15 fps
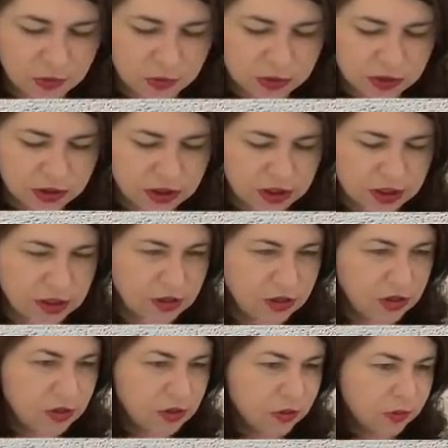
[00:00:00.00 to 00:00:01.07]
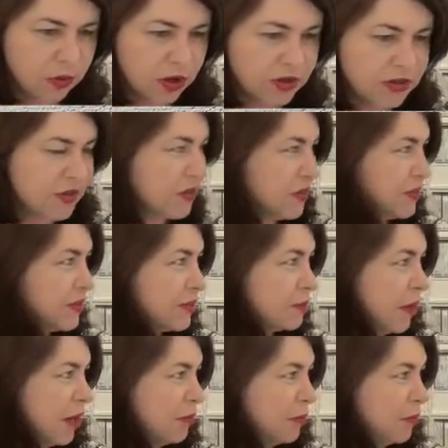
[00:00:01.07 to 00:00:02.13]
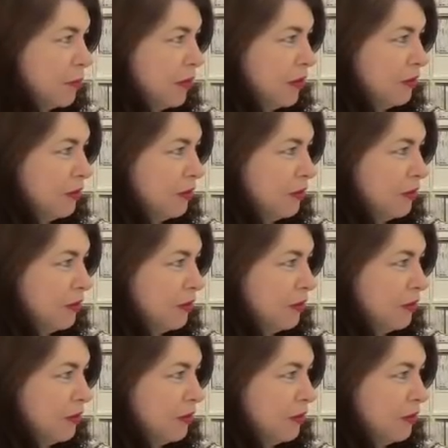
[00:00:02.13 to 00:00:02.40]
wouldn't the New Horizons paper be